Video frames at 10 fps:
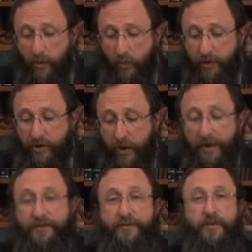would
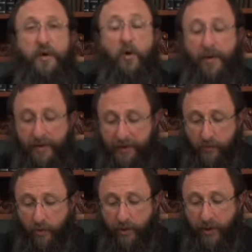not go about
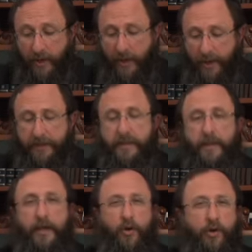his work until
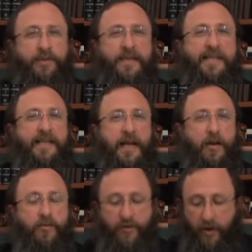he heard the
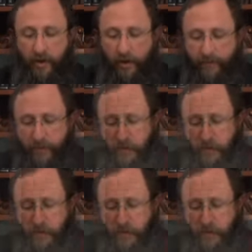sound of the